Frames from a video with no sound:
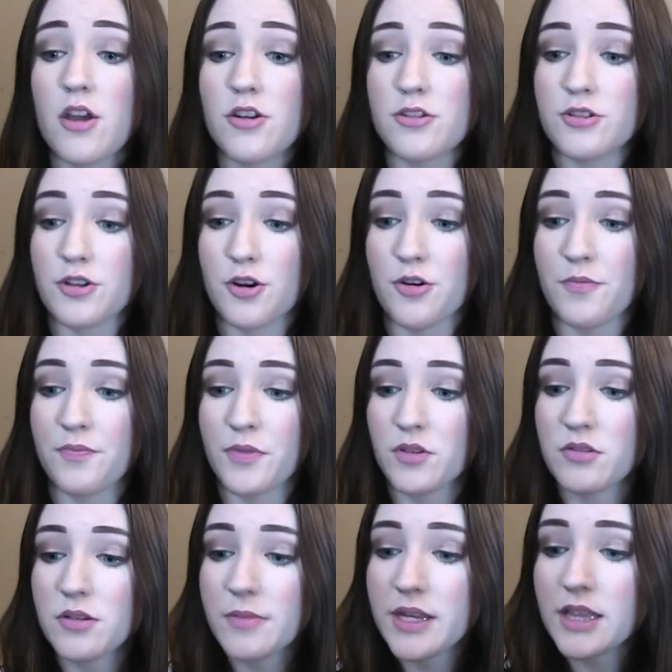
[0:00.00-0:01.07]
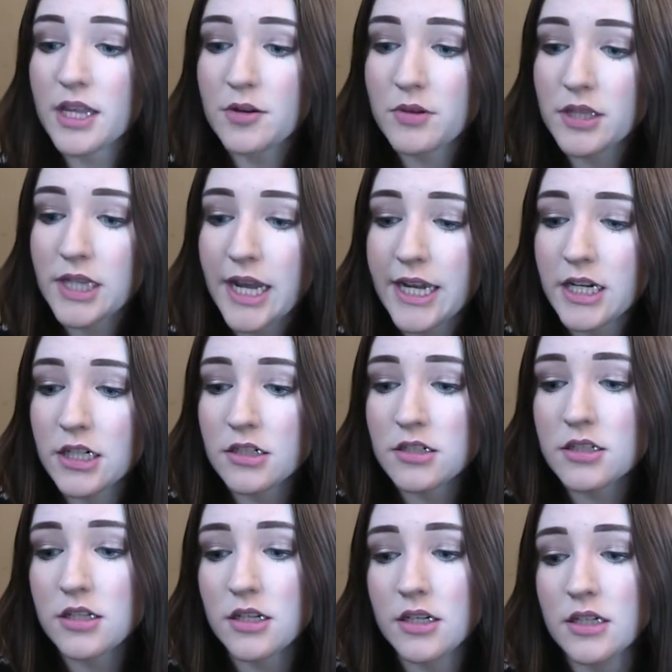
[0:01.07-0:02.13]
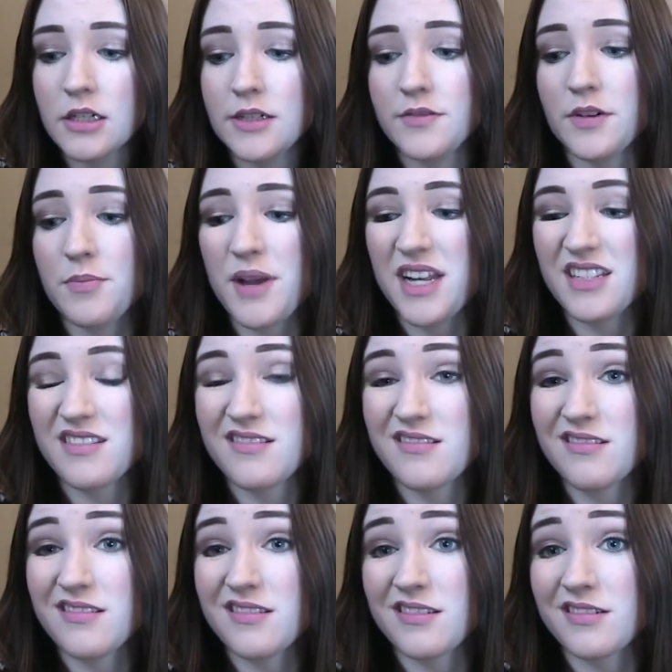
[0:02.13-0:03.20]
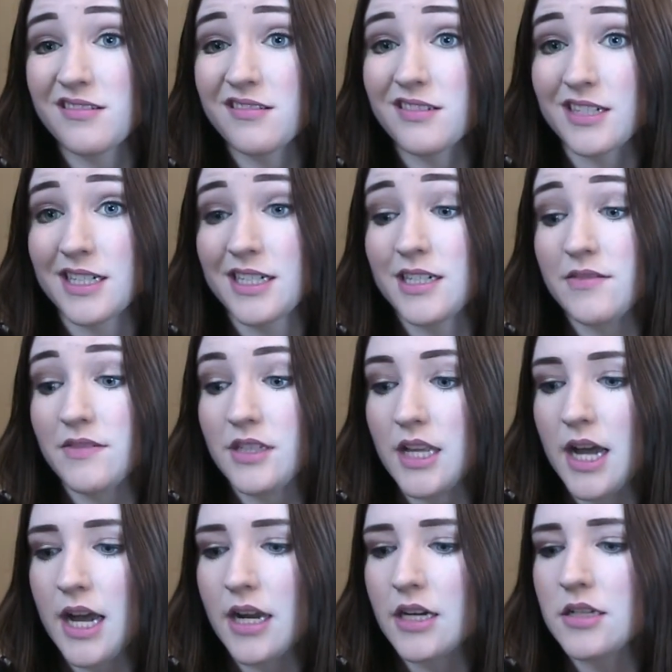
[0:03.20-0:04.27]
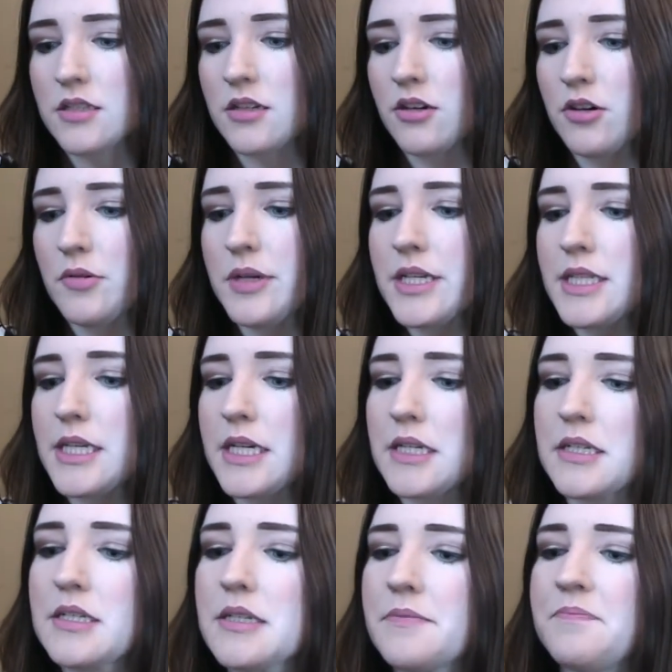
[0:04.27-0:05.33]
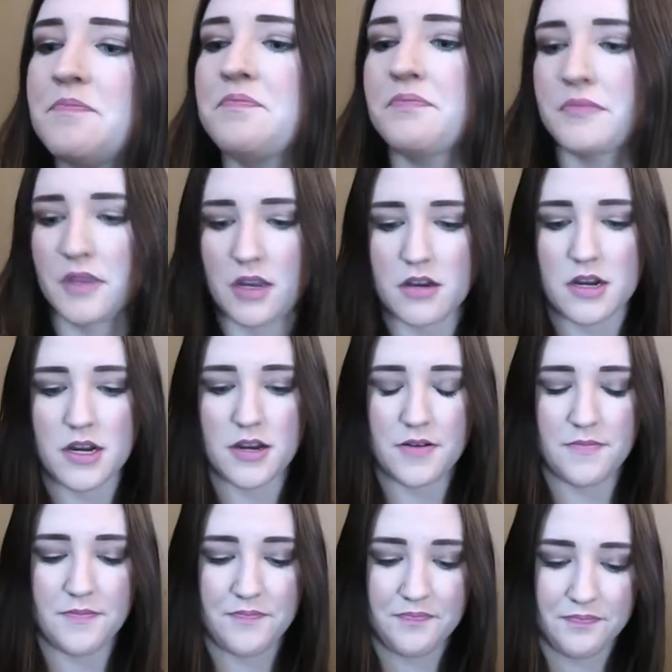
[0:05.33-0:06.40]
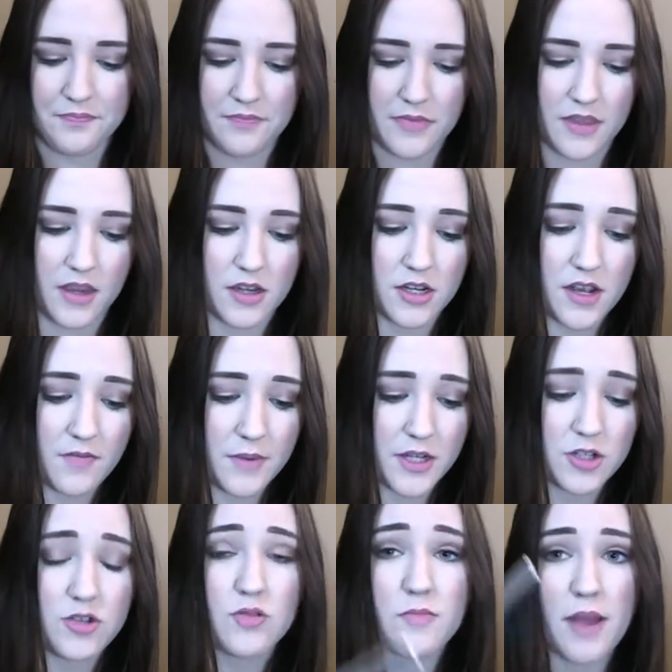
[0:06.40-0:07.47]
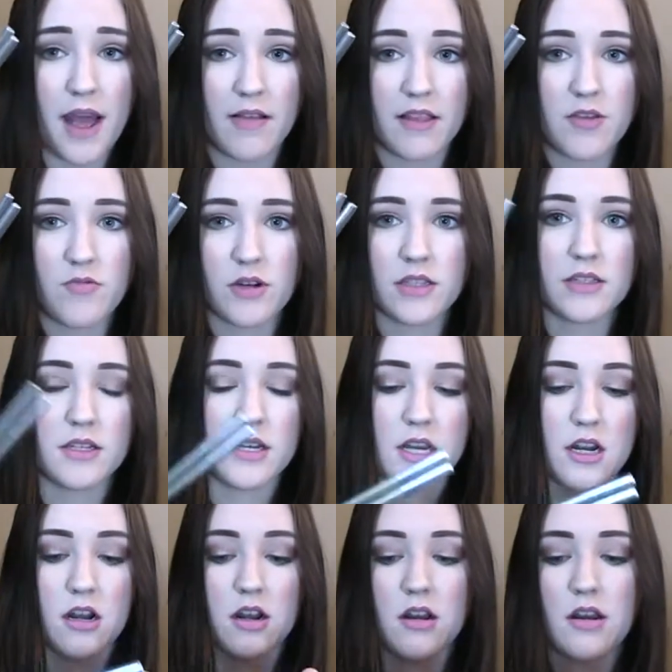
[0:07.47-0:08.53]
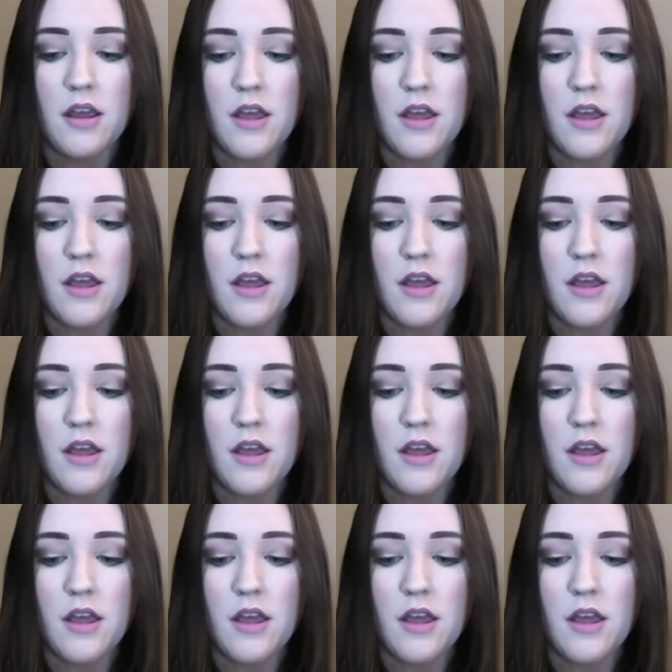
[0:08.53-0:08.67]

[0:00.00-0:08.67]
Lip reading: So those are my liquid liners. For pencils, there's kind of a lot, because there always is. I have my 2 Mally ones in here.